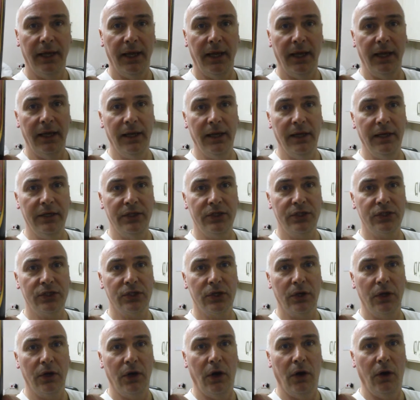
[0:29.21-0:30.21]

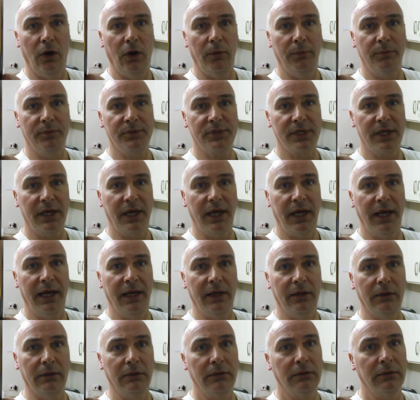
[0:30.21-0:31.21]
English hopped
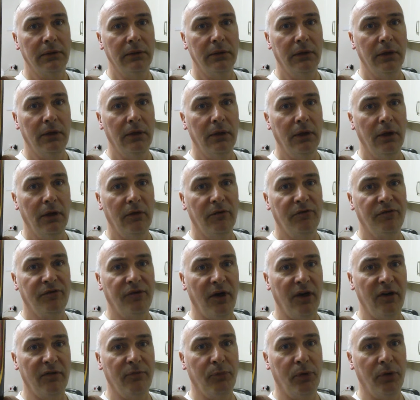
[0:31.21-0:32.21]
ale at
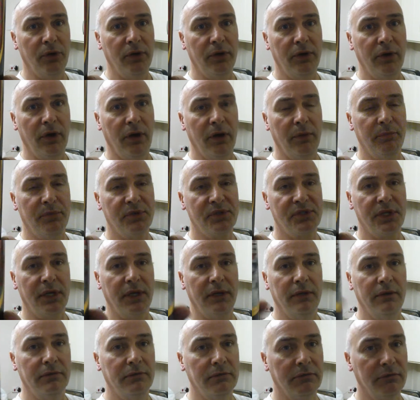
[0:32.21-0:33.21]
5.9%.
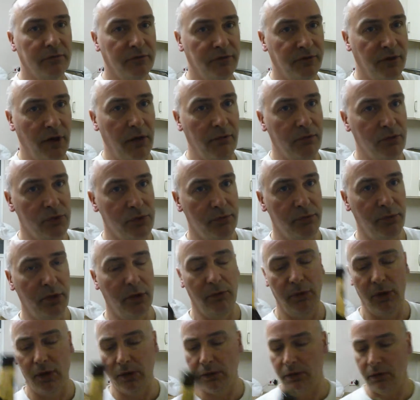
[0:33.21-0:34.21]

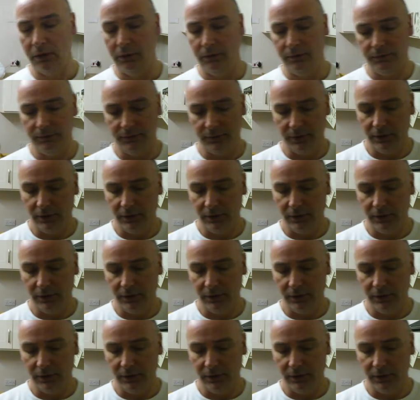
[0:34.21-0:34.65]
500ml bottle.